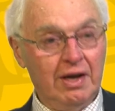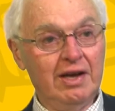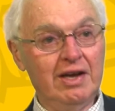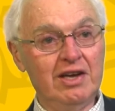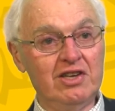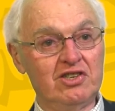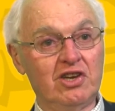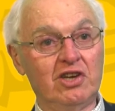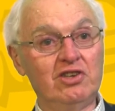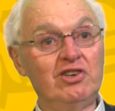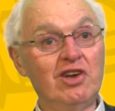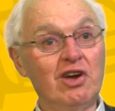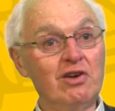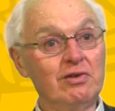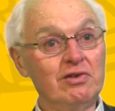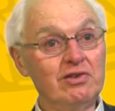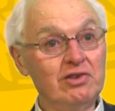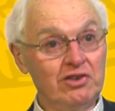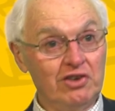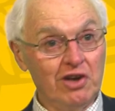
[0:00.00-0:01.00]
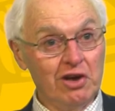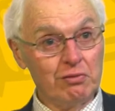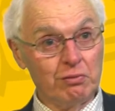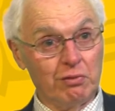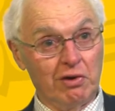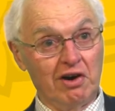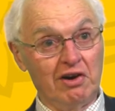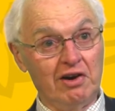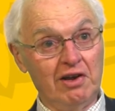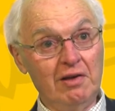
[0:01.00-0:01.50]
He said, don't
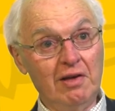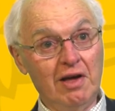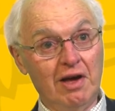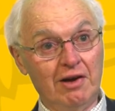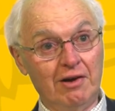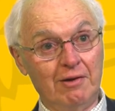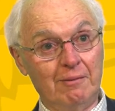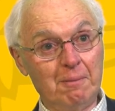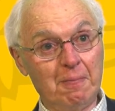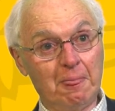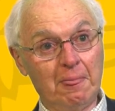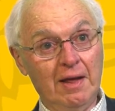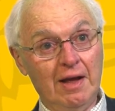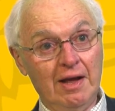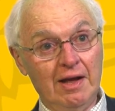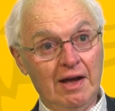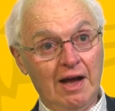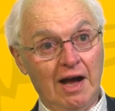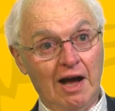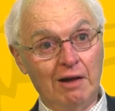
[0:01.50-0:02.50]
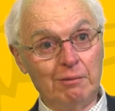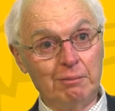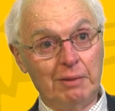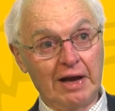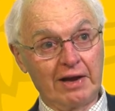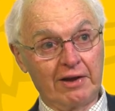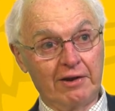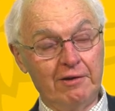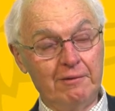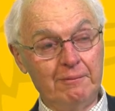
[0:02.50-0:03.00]
worry, I'll
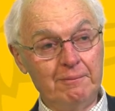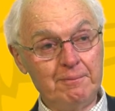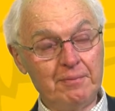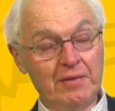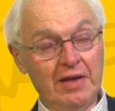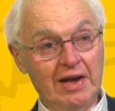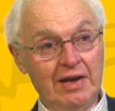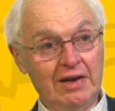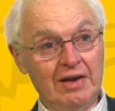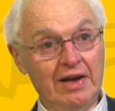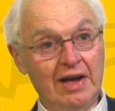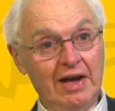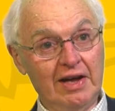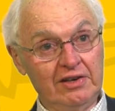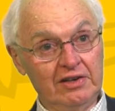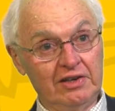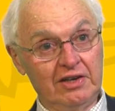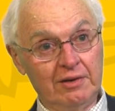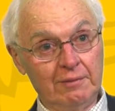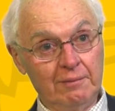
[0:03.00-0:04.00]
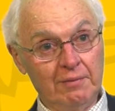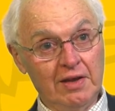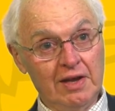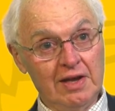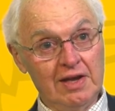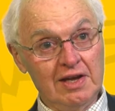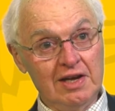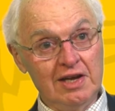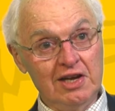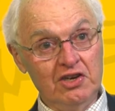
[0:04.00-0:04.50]
back you. And
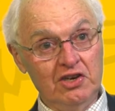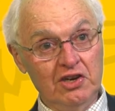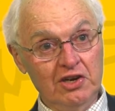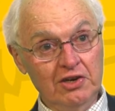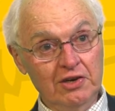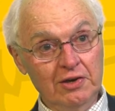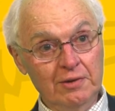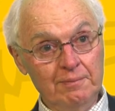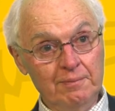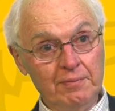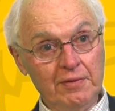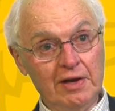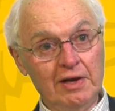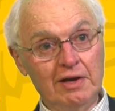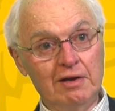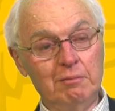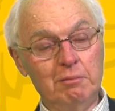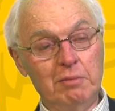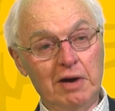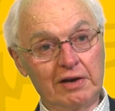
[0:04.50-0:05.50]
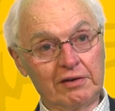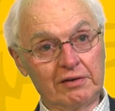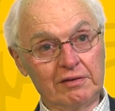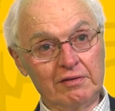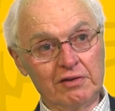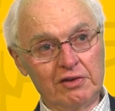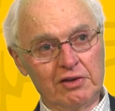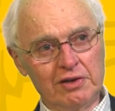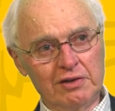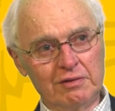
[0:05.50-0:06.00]
he did. But
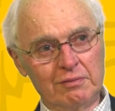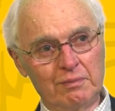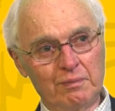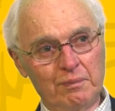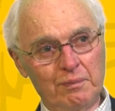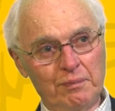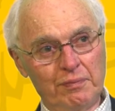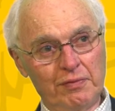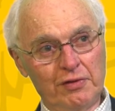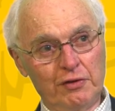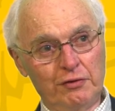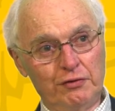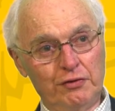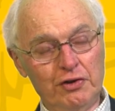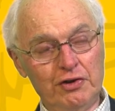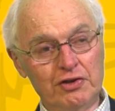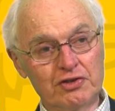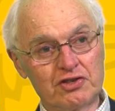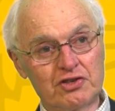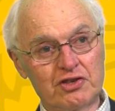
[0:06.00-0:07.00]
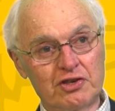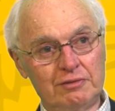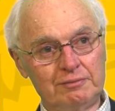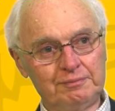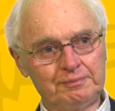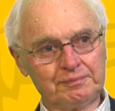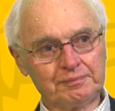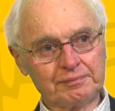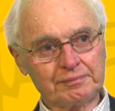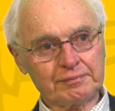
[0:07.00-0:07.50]
the first
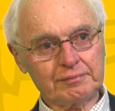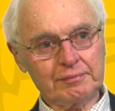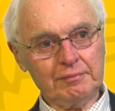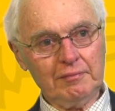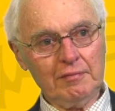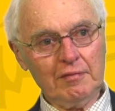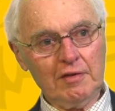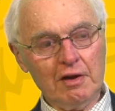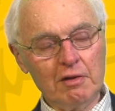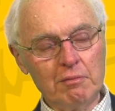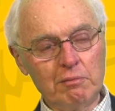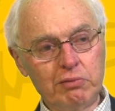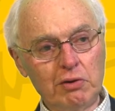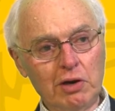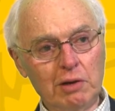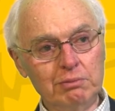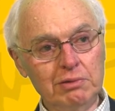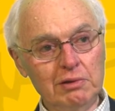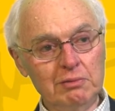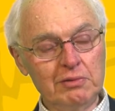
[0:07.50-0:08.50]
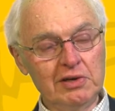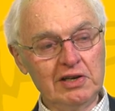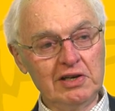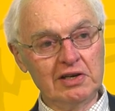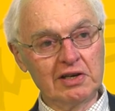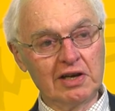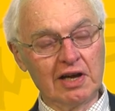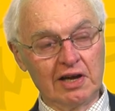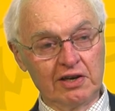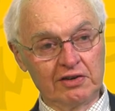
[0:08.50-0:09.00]
problem we
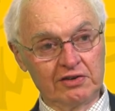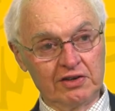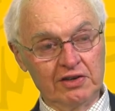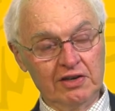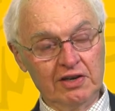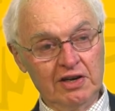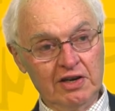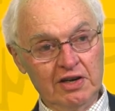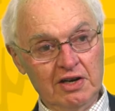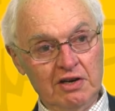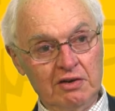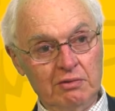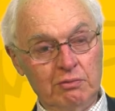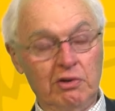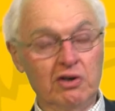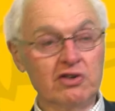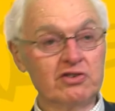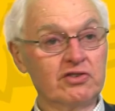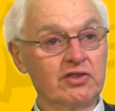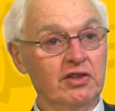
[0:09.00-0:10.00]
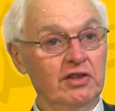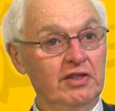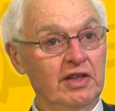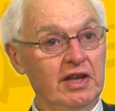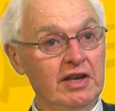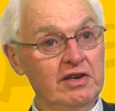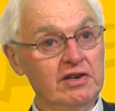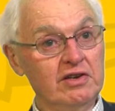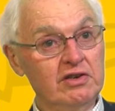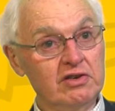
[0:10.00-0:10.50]
encountered was the
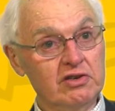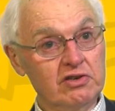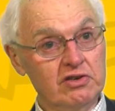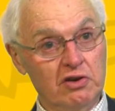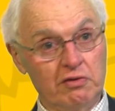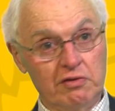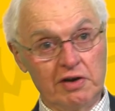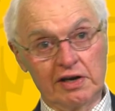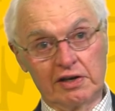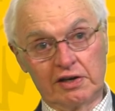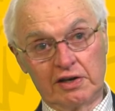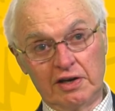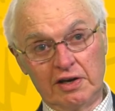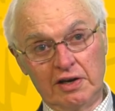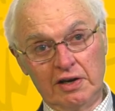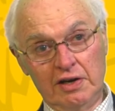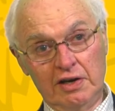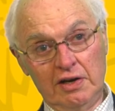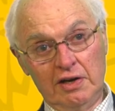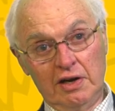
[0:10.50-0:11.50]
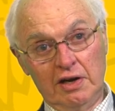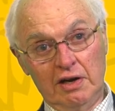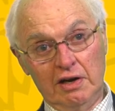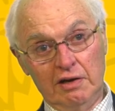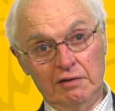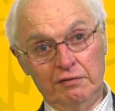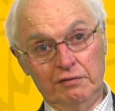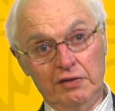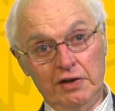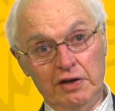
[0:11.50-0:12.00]
then director
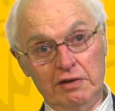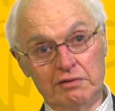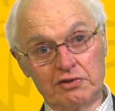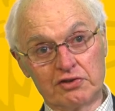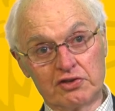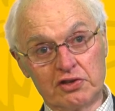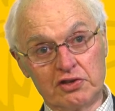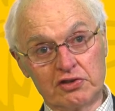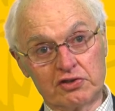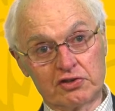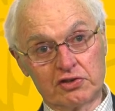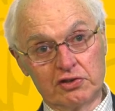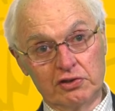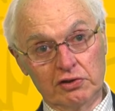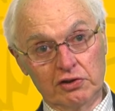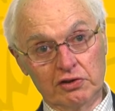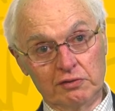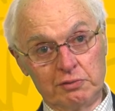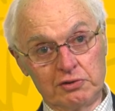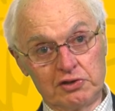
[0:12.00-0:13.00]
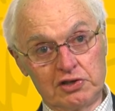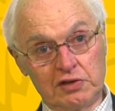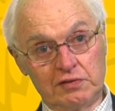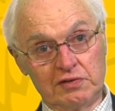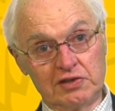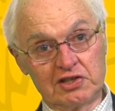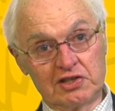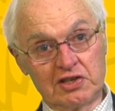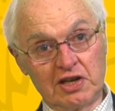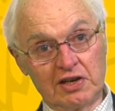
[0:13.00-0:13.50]
of the Research School of
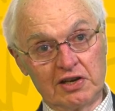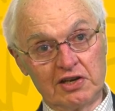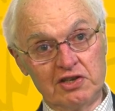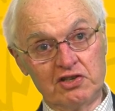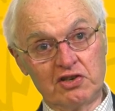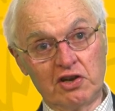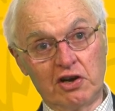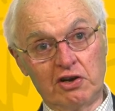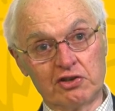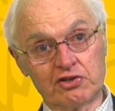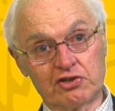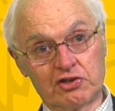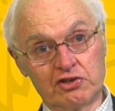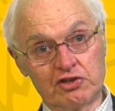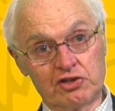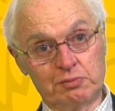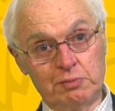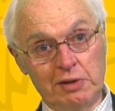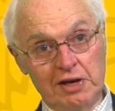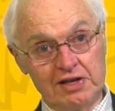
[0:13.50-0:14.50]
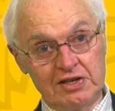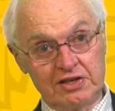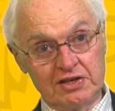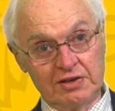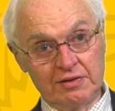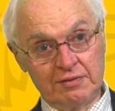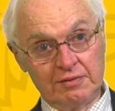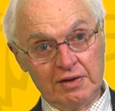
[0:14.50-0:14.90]
Pacific Studies, Oscar Speight.